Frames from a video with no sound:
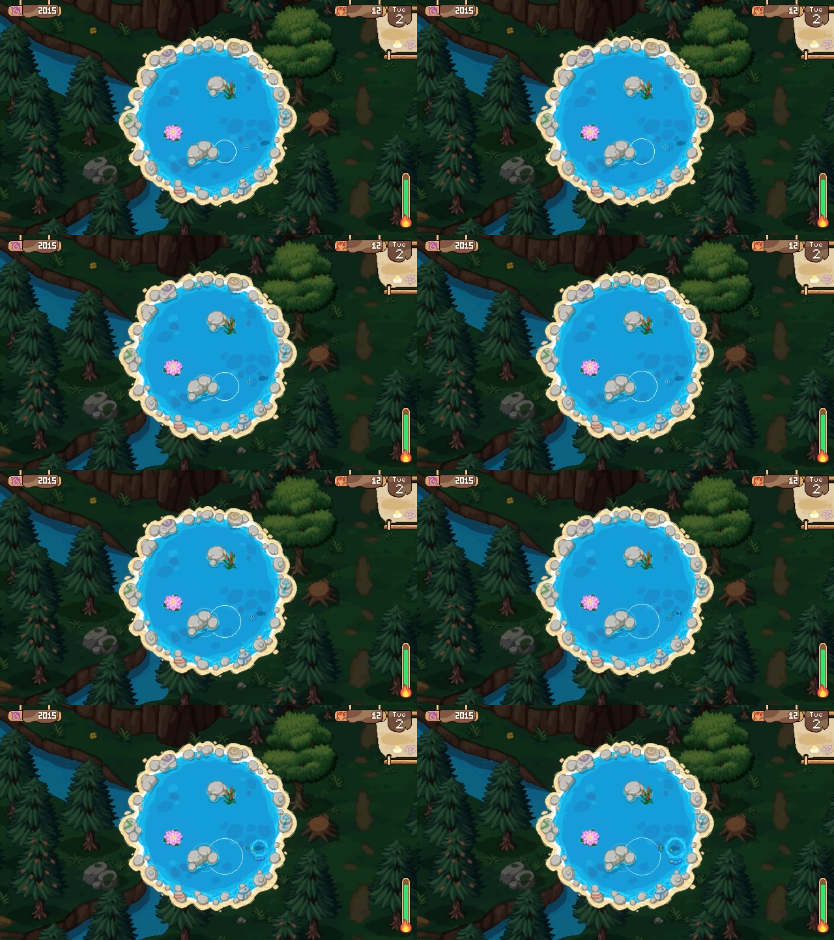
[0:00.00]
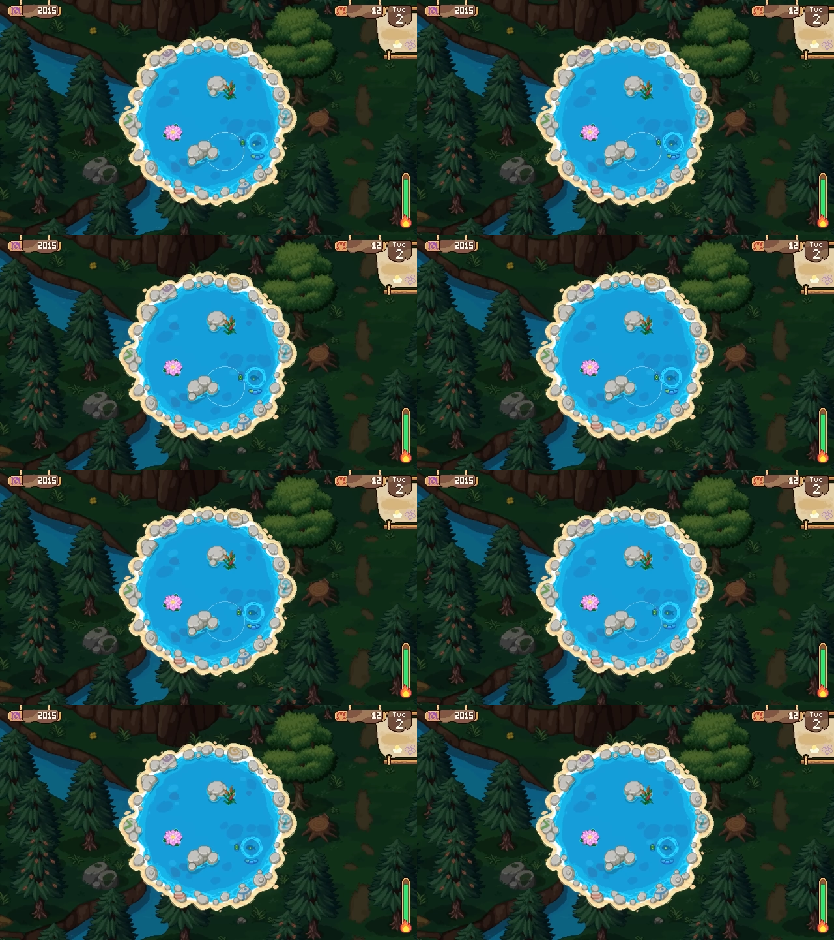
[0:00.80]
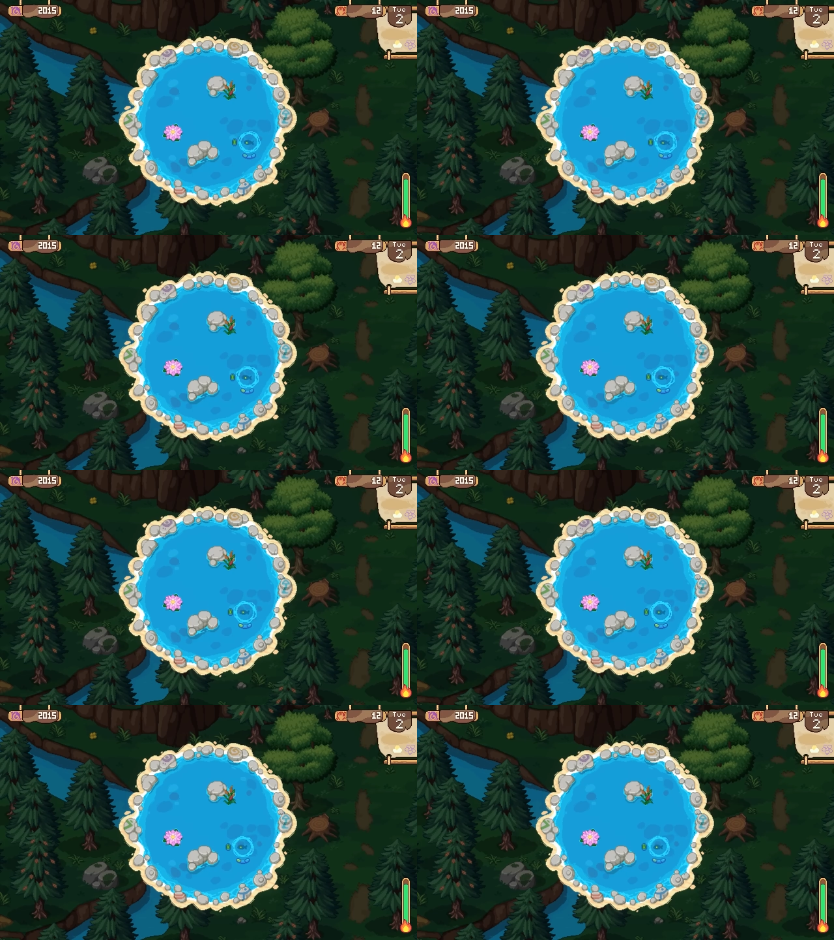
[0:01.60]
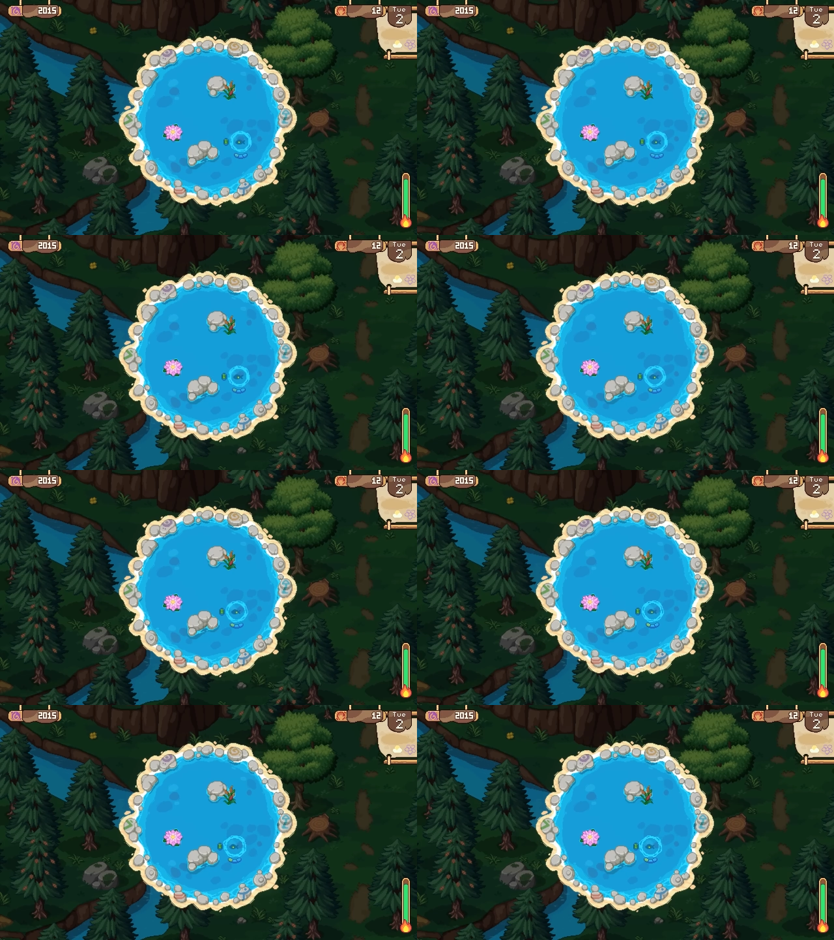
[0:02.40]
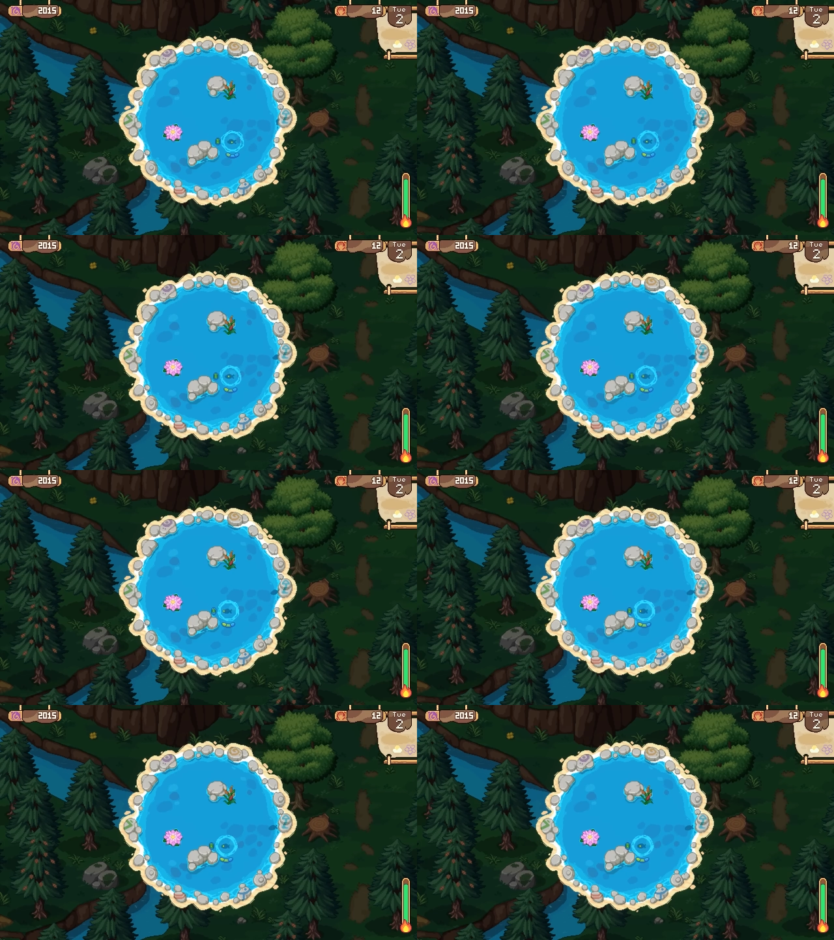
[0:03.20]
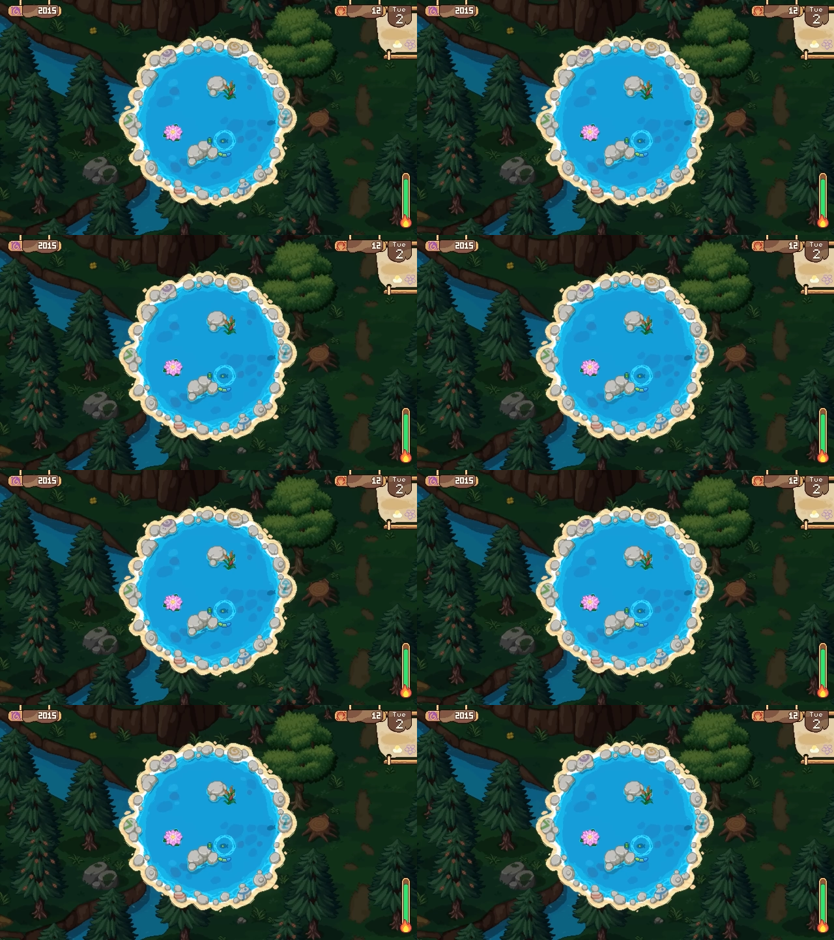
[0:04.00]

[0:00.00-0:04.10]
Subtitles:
(no speaker visible)